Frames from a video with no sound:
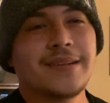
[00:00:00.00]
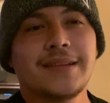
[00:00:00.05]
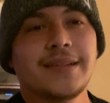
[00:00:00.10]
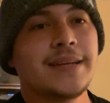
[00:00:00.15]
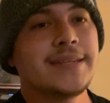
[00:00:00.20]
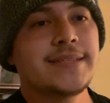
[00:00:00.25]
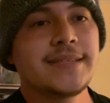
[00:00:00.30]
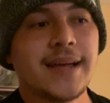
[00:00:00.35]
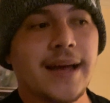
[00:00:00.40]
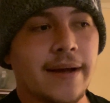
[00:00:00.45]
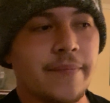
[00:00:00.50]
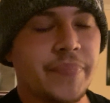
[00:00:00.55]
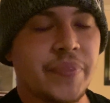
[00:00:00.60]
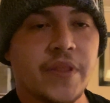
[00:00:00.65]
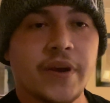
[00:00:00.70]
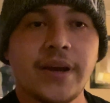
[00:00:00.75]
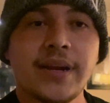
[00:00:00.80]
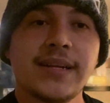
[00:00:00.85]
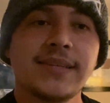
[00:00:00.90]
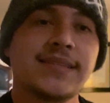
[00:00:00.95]
It's not.
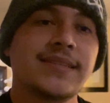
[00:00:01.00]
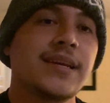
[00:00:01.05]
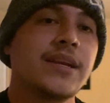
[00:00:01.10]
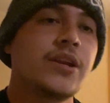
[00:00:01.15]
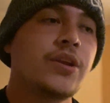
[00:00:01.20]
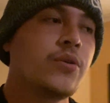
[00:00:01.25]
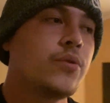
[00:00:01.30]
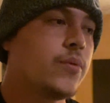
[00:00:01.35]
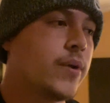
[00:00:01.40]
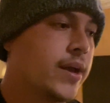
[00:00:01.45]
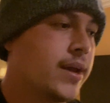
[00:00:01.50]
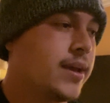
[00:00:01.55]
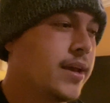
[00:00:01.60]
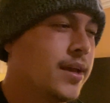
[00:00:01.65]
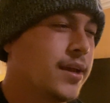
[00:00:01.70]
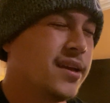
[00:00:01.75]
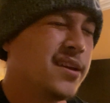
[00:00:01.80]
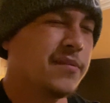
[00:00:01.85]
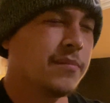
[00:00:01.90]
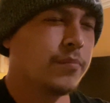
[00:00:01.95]
They're going to send you
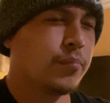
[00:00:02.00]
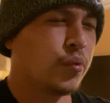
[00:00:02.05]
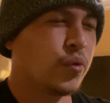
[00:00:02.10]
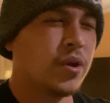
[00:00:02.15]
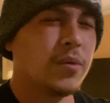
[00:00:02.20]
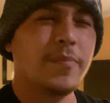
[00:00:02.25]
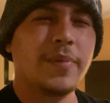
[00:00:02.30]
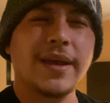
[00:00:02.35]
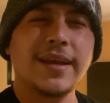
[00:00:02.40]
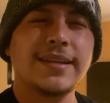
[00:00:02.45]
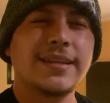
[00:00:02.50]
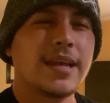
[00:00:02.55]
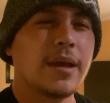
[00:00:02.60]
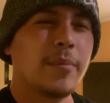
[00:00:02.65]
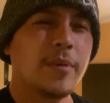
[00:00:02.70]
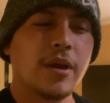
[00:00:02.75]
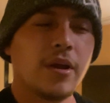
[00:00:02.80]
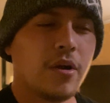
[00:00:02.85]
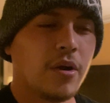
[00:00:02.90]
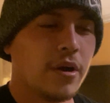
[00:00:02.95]
a prepaid
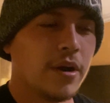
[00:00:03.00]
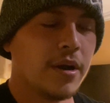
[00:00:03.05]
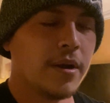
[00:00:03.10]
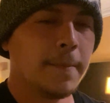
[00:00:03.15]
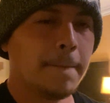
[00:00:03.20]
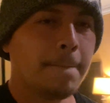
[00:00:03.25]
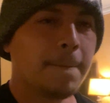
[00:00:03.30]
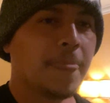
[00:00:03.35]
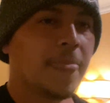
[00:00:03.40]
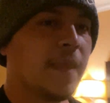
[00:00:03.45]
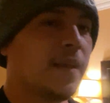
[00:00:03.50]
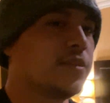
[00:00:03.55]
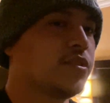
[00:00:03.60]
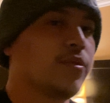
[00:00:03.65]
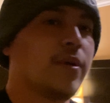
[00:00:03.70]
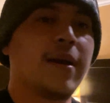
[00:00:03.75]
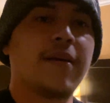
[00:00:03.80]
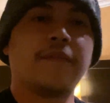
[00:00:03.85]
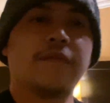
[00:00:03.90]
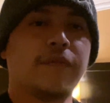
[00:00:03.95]
debit card.
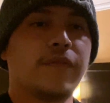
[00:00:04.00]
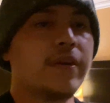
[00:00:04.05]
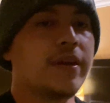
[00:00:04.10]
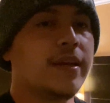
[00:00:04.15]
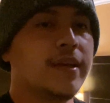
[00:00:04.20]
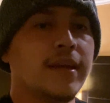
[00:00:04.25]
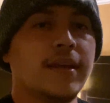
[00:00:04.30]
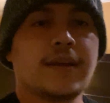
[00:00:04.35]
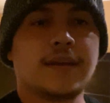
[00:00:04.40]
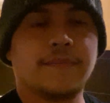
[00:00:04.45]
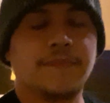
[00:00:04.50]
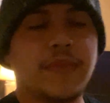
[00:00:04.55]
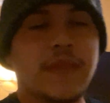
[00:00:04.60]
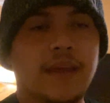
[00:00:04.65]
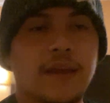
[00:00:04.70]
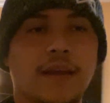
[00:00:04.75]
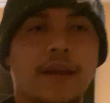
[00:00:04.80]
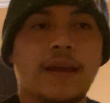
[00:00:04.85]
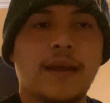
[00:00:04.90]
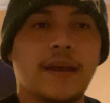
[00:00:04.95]
So every
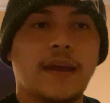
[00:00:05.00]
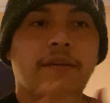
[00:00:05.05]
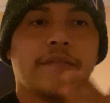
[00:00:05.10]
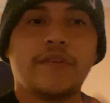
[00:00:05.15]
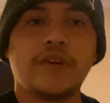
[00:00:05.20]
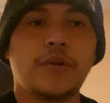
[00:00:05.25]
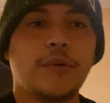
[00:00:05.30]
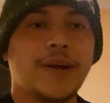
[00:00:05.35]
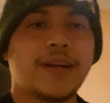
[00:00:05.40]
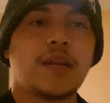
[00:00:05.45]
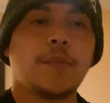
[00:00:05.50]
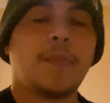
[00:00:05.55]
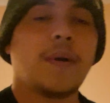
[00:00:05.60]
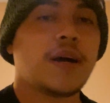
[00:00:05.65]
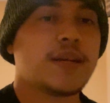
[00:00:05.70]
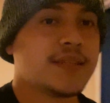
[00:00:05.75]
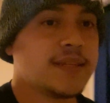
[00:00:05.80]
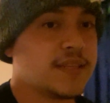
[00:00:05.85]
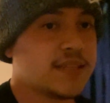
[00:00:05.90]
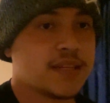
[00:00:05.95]
direct
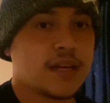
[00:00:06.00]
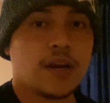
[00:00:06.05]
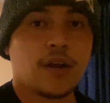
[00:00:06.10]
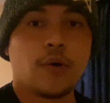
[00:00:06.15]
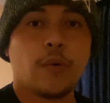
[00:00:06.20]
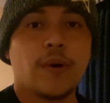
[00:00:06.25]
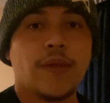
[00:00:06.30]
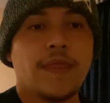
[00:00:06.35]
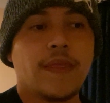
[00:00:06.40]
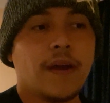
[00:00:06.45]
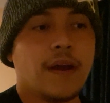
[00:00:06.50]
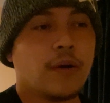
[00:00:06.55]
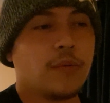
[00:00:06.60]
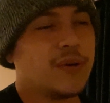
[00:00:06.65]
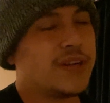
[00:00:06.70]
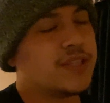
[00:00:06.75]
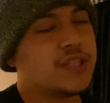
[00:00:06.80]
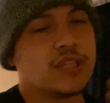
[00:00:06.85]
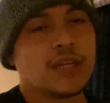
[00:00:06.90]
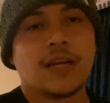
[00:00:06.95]
deposit, it's going to go in there,
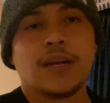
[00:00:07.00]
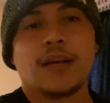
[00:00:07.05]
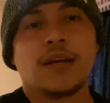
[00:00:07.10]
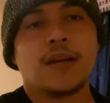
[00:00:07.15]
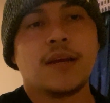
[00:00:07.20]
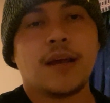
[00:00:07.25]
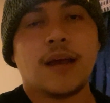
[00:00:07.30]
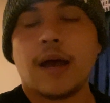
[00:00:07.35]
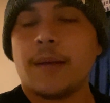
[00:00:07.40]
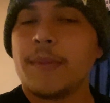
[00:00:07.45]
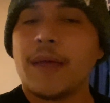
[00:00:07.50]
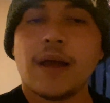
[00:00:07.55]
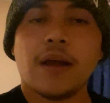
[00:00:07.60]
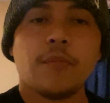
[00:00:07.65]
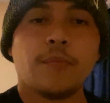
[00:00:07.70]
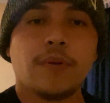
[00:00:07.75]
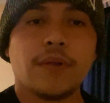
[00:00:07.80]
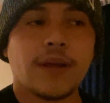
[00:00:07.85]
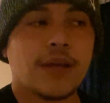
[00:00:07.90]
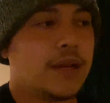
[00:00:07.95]
which I'm not
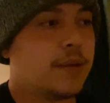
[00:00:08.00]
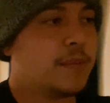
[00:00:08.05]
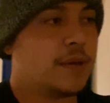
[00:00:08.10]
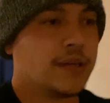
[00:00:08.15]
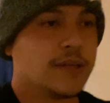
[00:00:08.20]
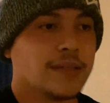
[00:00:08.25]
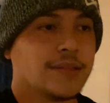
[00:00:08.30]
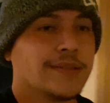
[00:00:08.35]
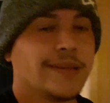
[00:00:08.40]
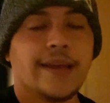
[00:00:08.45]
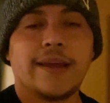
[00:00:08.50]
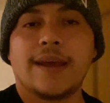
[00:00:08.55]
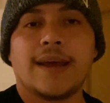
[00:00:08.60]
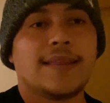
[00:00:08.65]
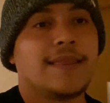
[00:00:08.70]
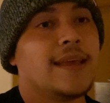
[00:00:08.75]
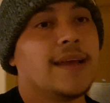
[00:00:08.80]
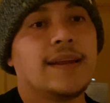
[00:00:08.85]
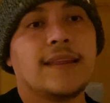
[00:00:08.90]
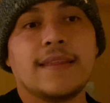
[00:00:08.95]
complaining because, hey,
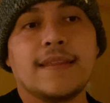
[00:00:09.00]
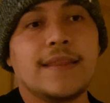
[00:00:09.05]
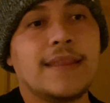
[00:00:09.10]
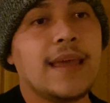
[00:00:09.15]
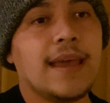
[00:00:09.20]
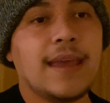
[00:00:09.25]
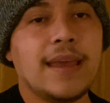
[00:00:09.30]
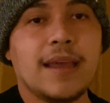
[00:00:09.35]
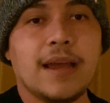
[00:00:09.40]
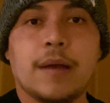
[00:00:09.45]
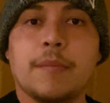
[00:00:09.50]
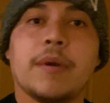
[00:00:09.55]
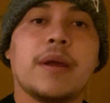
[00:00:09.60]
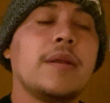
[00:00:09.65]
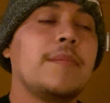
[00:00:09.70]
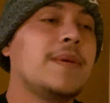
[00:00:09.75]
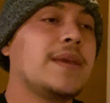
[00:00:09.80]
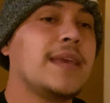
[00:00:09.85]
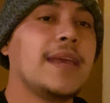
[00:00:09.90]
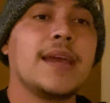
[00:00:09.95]
at the end of the day, I'm going
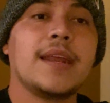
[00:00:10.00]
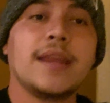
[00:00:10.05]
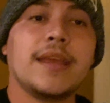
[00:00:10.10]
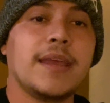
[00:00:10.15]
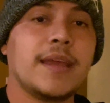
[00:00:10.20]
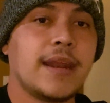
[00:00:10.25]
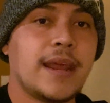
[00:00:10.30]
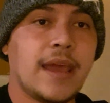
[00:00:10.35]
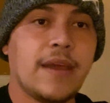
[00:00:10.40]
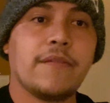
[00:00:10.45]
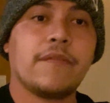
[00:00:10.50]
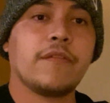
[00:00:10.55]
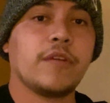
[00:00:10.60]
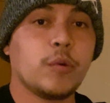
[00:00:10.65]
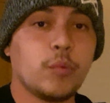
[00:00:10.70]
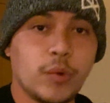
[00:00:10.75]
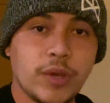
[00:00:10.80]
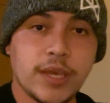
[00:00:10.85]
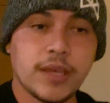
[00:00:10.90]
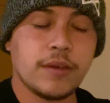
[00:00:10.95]
to be getting it
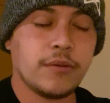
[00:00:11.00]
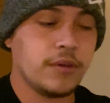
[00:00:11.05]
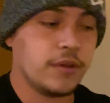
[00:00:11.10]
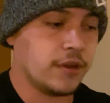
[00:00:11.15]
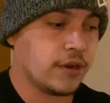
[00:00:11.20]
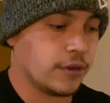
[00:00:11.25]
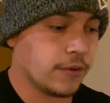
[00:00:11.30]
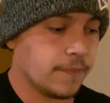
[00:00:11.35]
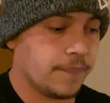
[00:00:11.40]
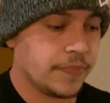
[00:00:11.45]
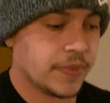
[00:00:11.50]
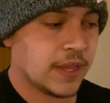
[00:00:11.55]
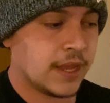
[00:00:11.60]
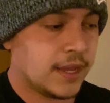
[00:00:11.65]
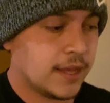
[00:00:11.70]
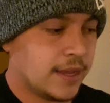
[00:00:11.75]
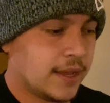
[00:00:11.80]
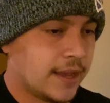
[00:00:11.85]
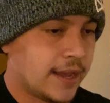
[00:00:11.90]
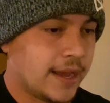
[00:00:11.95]
every week, you know,
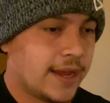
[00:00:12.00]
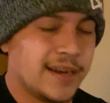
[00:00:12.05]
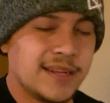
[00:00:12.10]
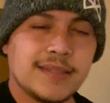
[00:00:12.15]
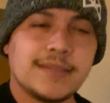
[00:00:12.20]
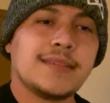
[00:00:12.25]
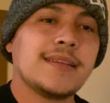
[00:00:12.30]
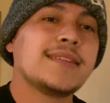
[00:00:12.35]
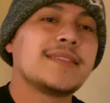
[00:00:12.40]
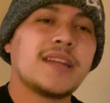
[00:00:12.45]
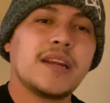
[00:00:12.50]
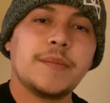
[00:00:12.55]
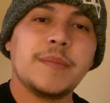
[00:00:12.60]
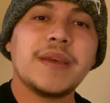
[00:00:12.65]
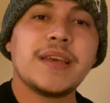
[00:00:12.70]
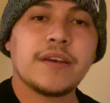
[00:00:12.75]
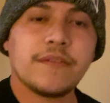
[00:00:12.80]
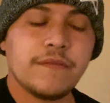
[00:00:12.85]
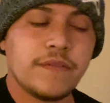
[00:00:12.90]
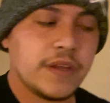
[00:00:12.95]
and it's going to
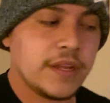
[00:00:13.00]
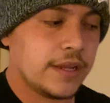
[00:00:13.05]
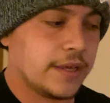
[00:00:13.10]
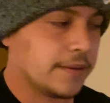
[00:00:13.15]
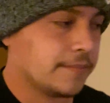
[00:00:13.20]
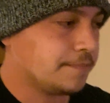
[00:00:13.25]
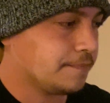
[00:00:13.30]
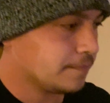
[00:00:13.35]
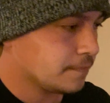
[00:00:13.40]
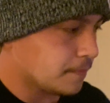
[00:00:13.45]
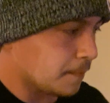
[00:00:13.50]
be convenient.